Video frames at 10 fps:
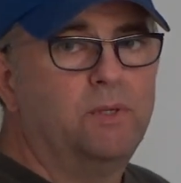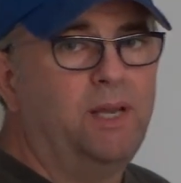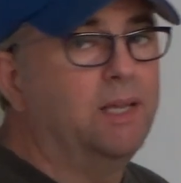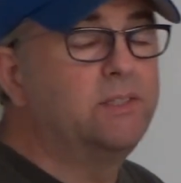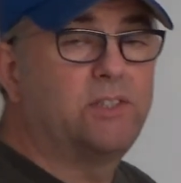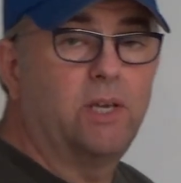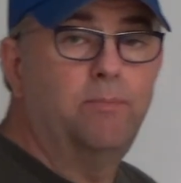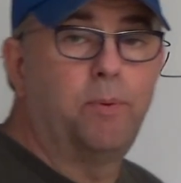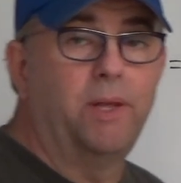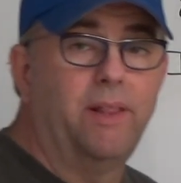It's
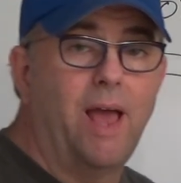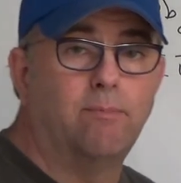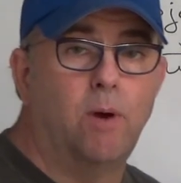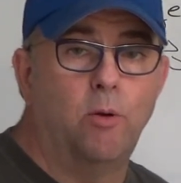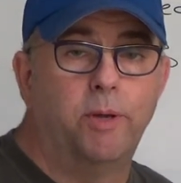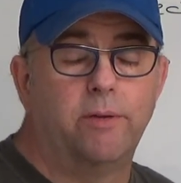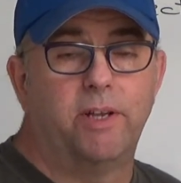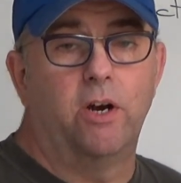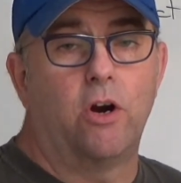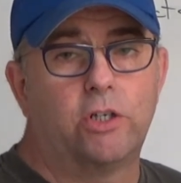simply that moment of
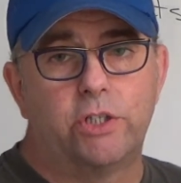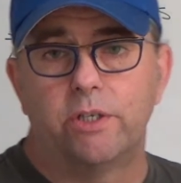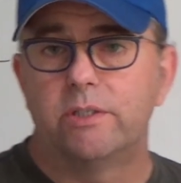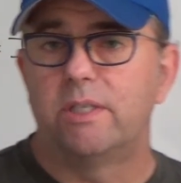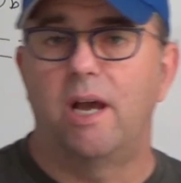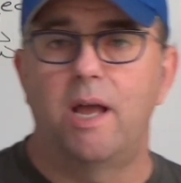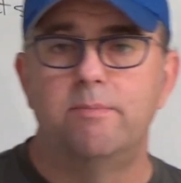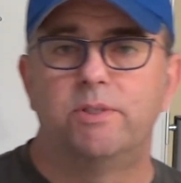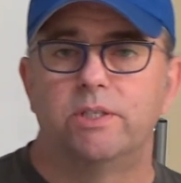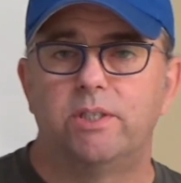inertia
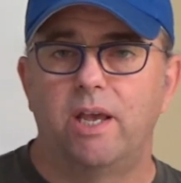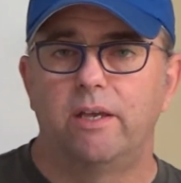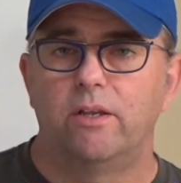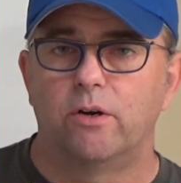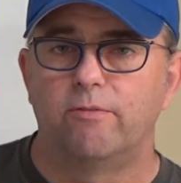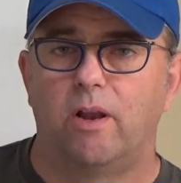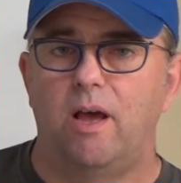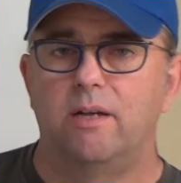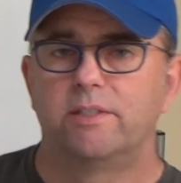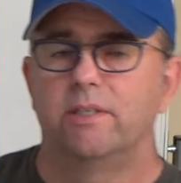times its angular
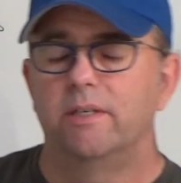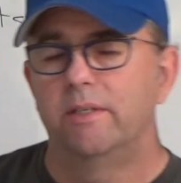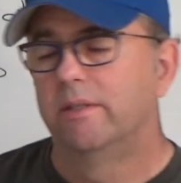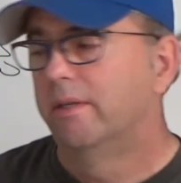velocity.